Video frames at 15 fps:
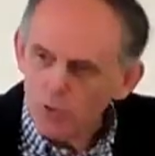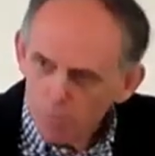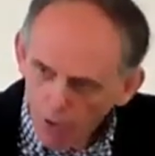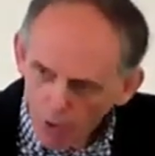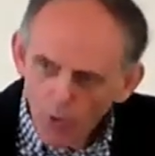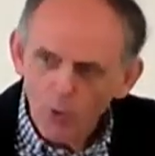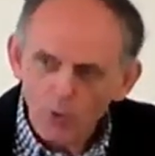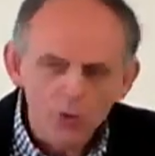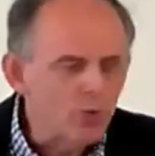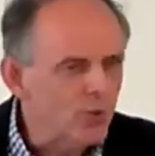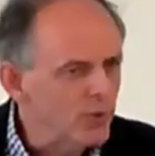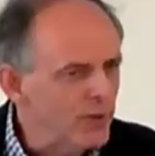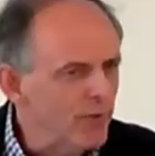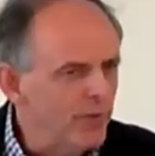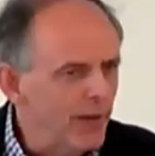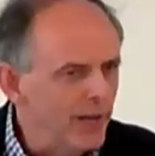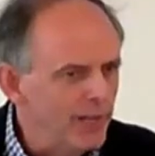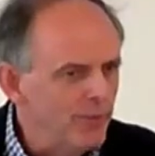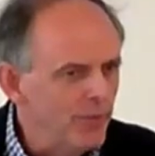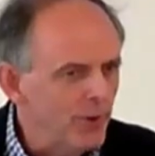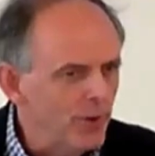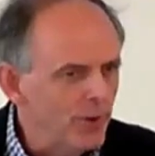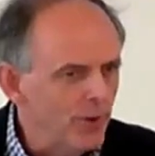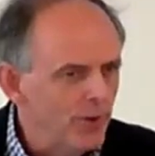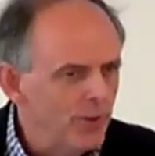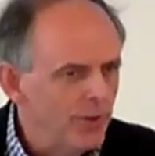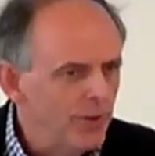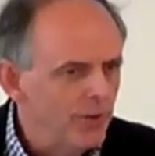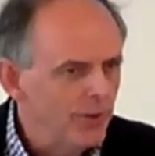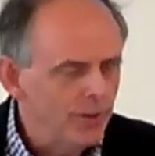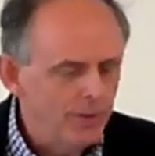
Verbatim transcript: Paul crucified for you?